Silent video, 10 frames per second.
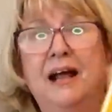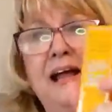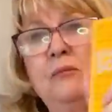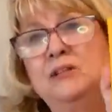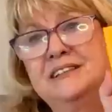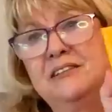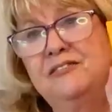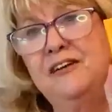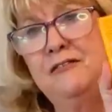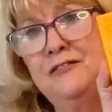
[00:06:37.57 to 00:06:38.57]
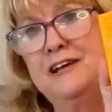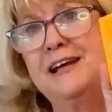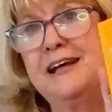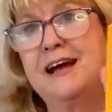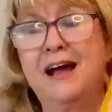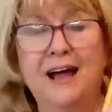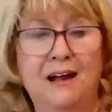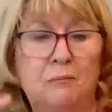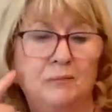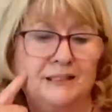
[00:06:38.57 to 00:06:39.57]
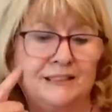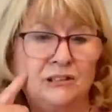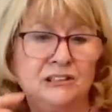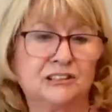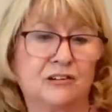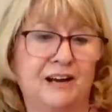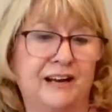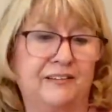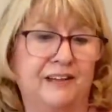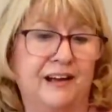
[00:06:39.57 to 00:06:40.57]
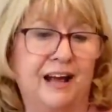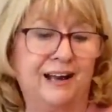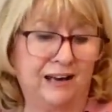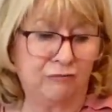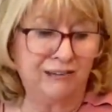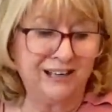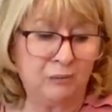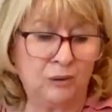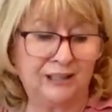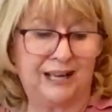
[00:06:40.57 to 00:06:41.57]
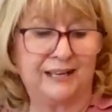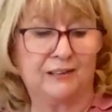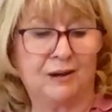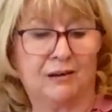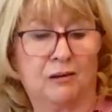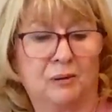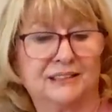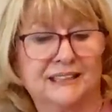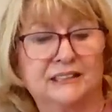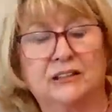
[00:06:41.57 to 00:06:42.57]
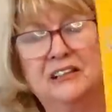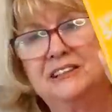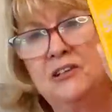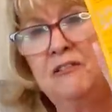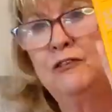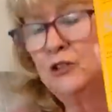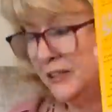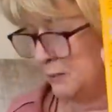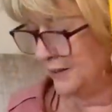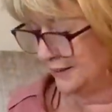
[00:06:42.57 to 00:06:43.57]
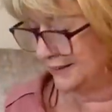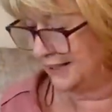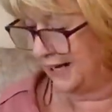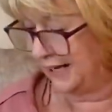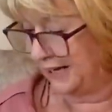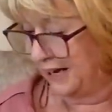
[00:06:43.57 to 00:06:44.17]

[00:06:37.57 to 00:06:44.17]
It was the 50 sunscreen that I really will let you know how, because there's only 40 mils in,